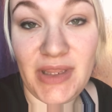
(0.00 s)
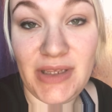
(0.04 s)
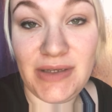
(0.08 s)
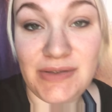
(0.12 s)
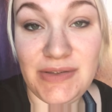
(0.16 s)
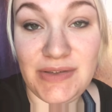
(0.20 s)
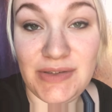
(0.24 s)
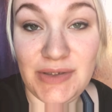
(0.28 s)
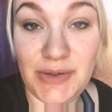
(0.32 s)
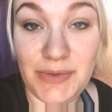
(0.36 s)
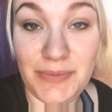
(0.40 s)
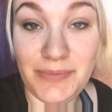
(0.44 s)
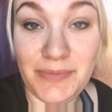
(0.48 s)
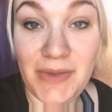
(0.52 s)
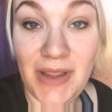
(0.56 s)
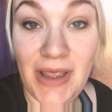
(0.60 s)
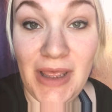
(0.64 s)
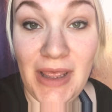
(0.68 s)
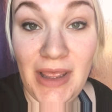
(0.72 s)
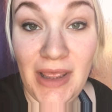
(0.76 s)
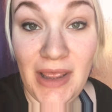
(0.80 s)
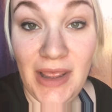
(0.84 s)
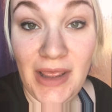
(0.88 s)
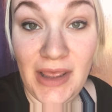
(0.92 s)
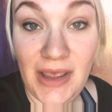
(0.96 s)
So
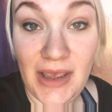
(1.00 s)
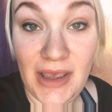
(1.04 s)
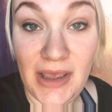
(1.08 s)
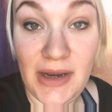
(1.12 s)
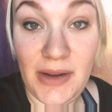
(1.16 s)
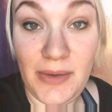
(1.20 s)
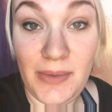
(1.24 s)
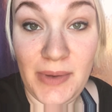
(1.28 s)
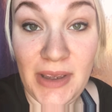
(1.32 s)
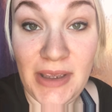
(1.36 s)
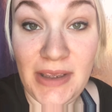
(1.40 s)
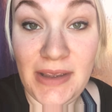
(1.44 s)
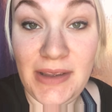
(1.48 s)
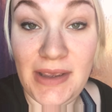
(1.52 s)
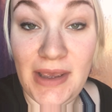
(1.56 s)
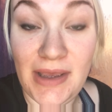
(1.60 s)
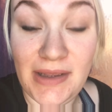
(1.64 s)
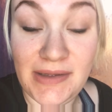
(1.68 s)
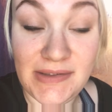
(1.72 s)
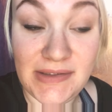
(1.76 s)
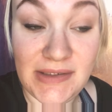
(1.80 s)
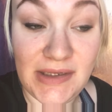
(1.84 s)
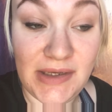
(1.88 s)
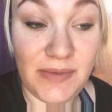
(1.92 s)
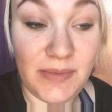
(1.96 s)
anyway,
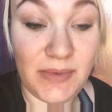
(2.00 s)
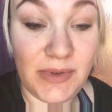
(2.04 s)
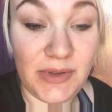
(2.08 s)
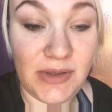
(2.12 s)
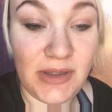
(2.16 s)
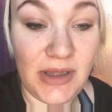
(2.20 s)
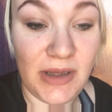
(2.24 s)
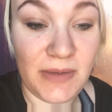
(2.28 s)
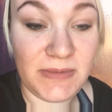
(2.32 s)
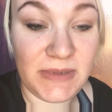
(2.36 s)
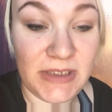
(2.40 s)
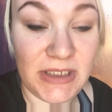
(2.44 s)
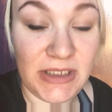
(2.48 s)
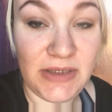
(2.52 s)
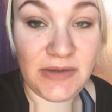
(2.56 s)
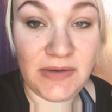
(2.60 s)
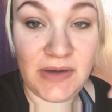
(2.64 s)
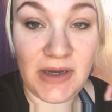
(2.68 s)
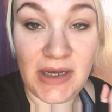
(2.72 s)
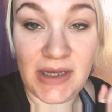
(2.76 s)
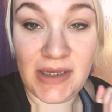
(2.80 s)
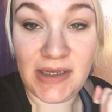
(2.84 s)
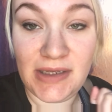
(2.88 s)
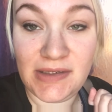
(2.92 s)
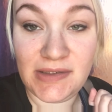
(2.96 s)
yes, I will update you
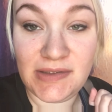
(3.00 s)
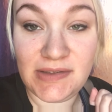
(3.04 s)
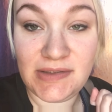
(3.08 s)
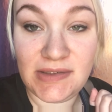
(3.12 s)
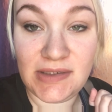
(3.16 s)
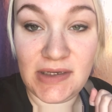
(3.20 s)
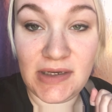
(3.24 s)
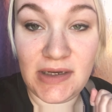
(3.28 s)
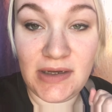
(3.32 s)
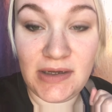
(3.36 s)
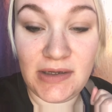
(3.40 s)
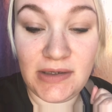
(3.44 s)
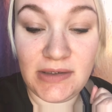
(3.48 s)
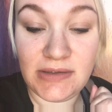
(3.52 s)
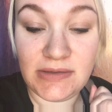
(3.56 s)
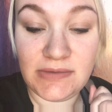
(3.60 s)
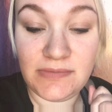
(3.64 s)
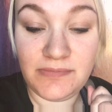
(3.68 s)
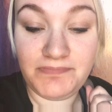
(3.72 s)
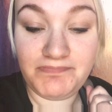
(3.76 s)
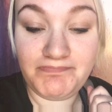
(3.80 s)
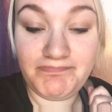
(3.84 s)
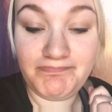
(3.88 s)
guys uh,